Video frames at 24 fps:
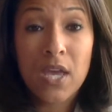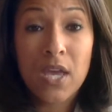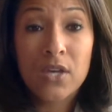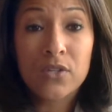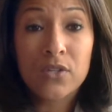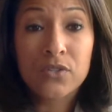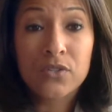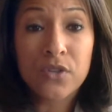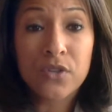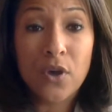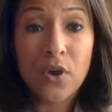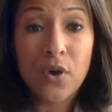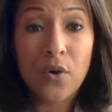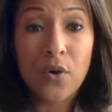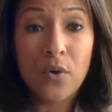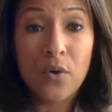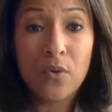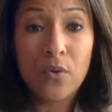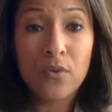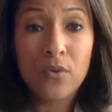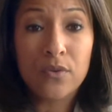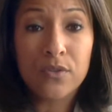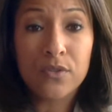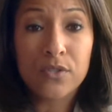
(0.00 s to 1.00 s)

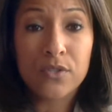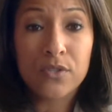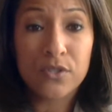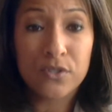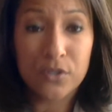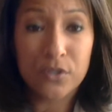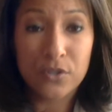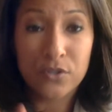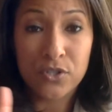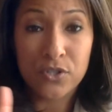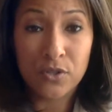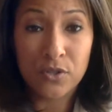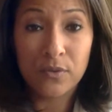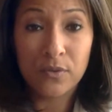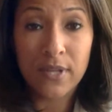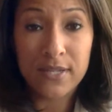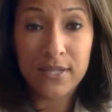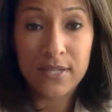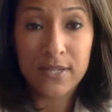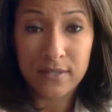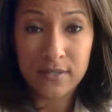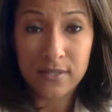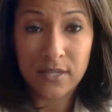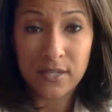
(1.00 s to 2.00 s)
So there's 2
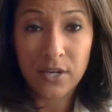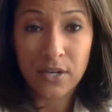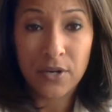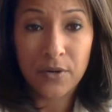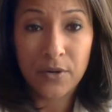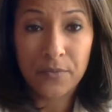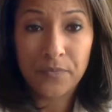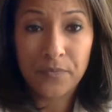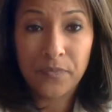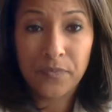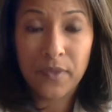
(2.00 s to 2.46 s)
lessons here.